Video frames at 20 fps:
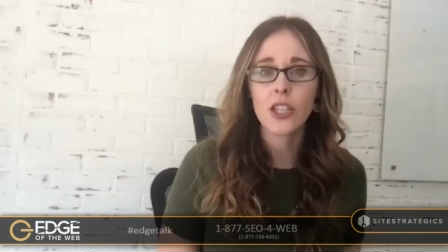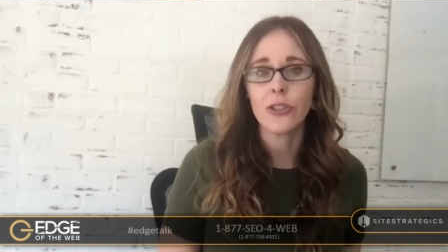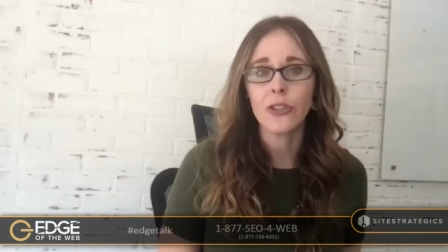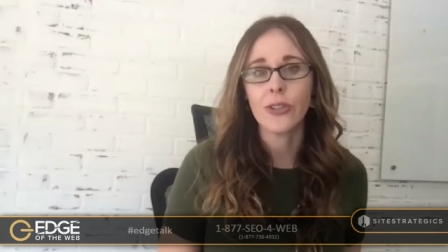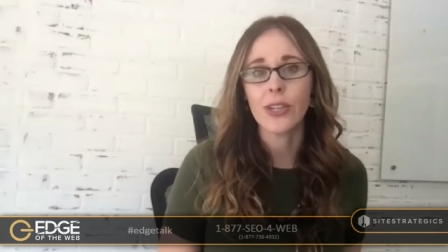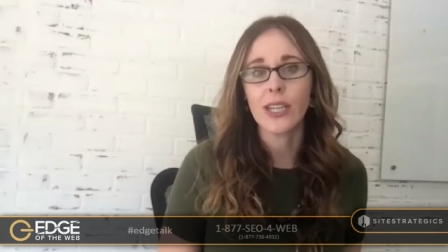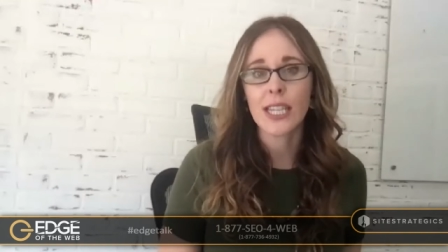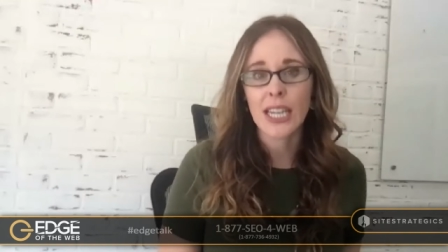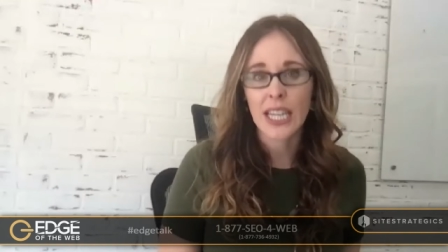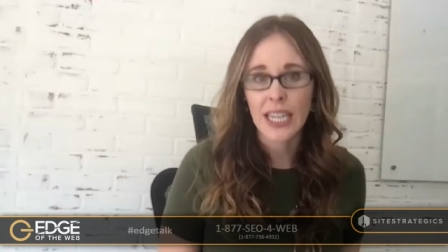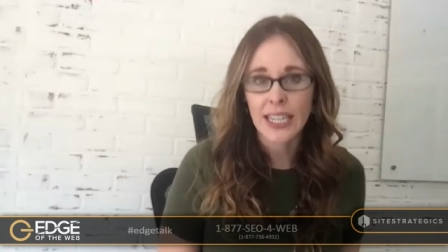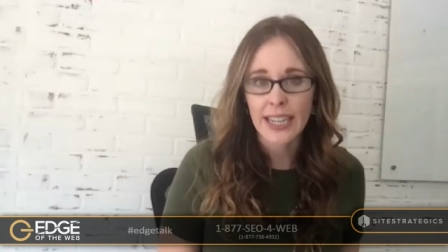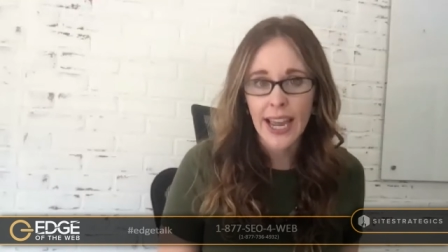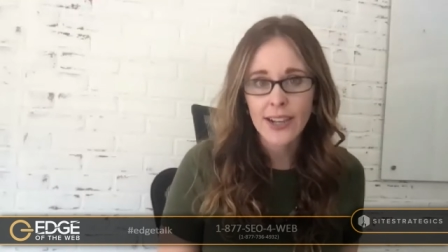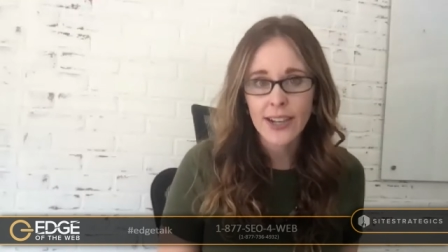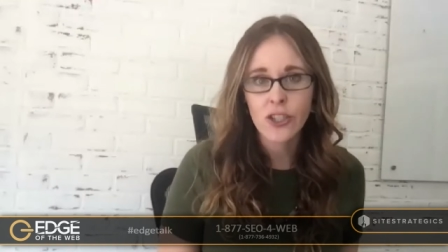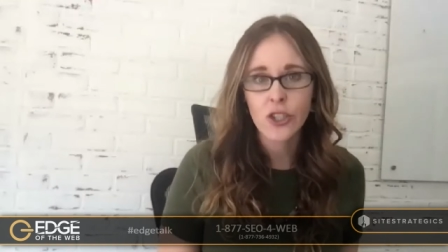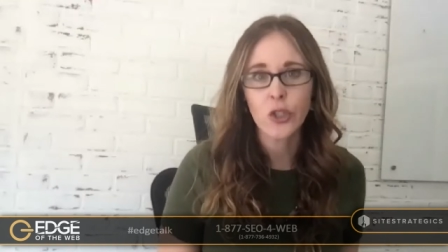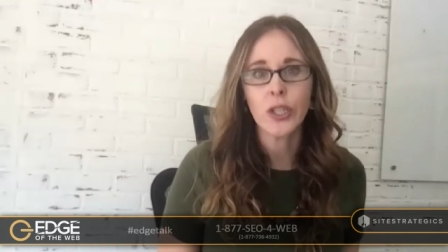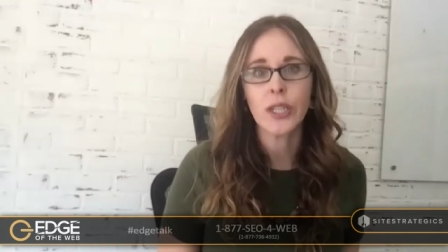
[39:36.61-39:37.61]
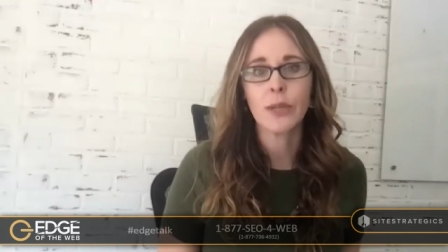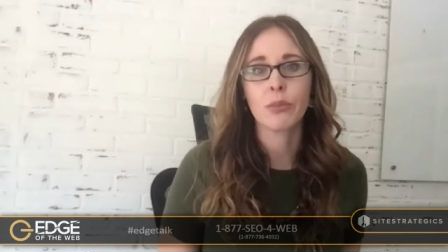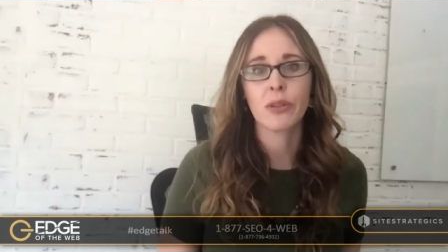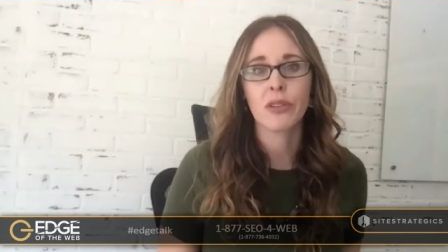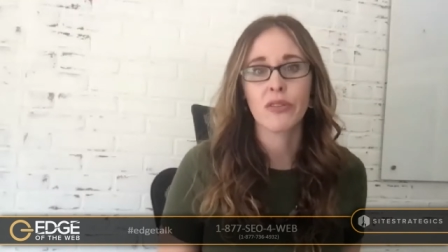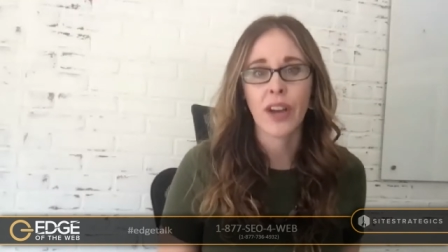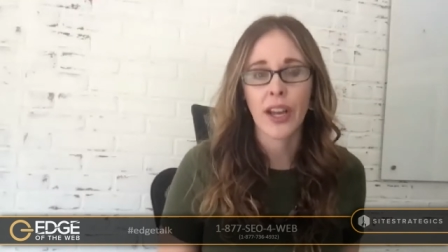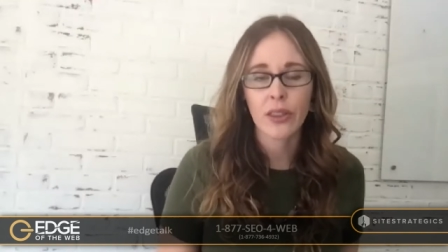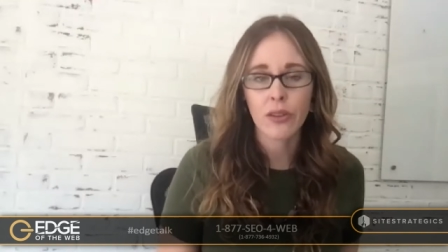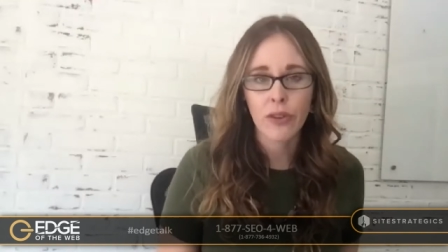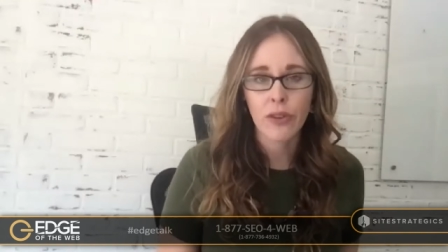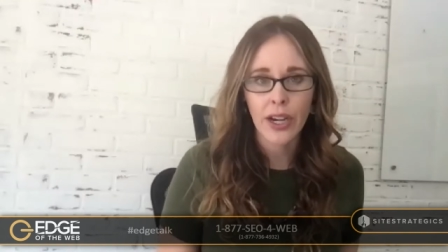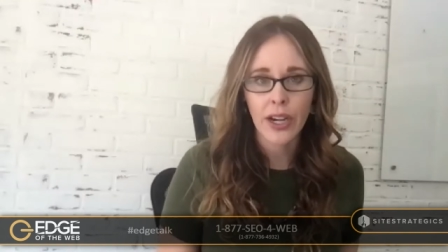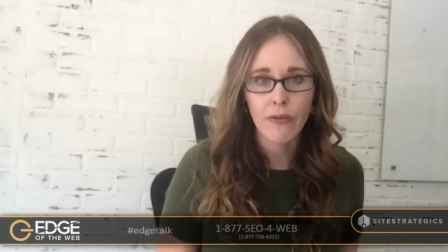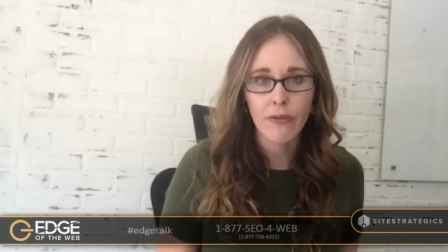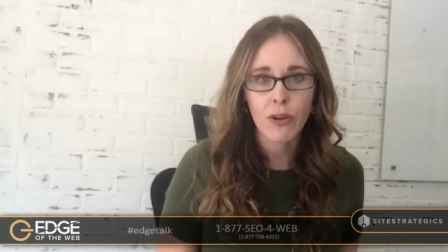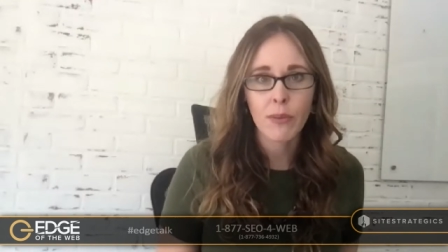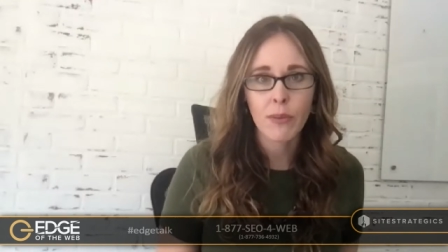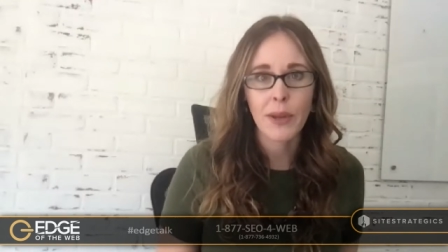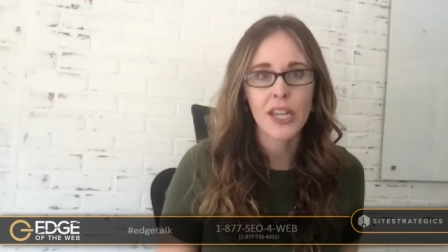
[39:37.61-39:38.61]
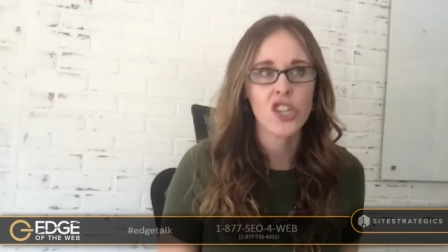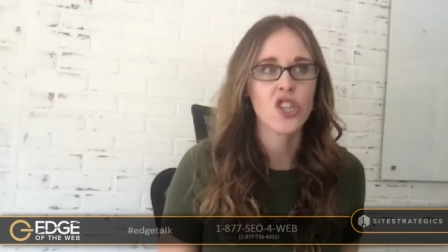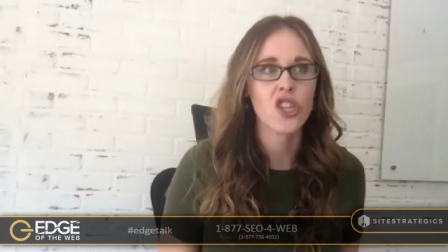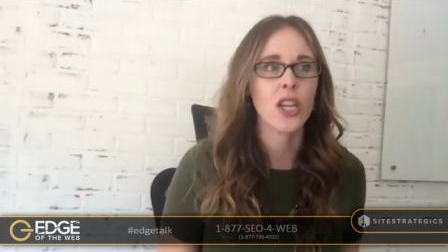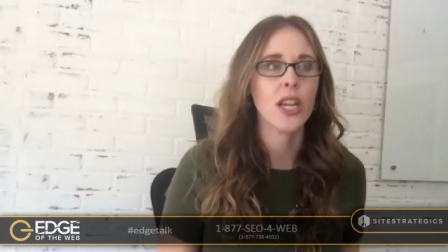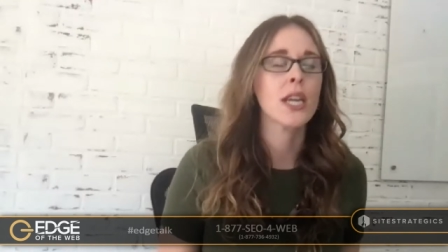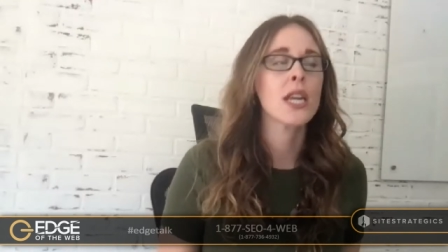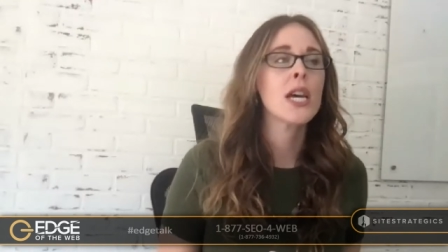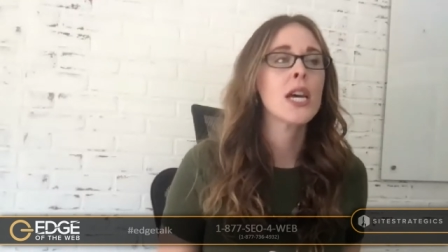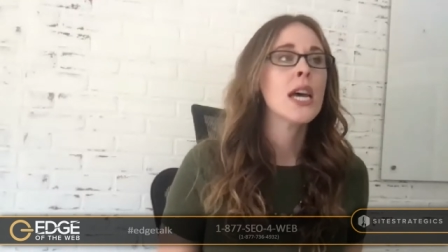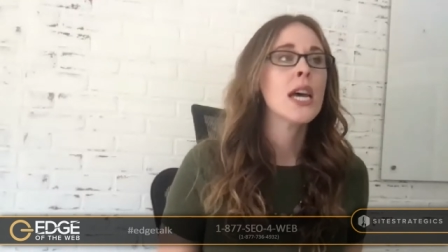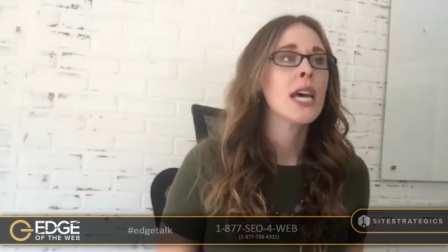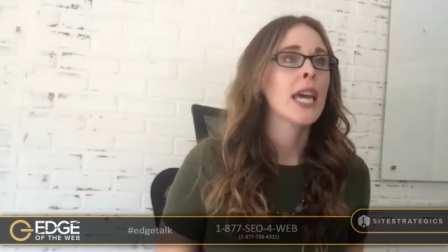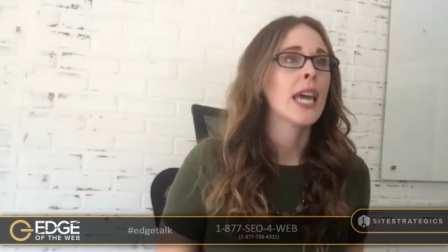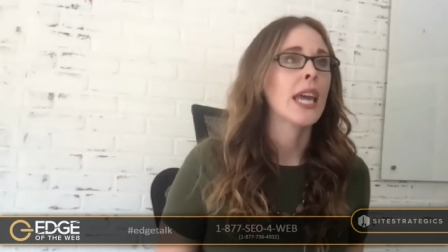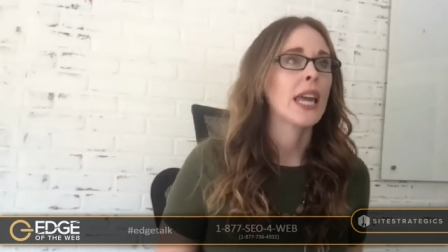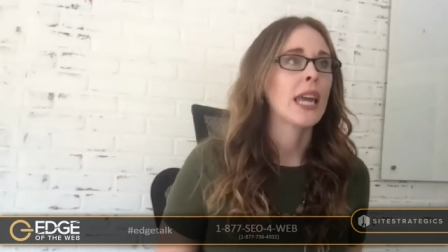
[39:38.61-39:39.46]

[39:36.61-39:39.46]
You didn't connect, you didn't provide the right information, right.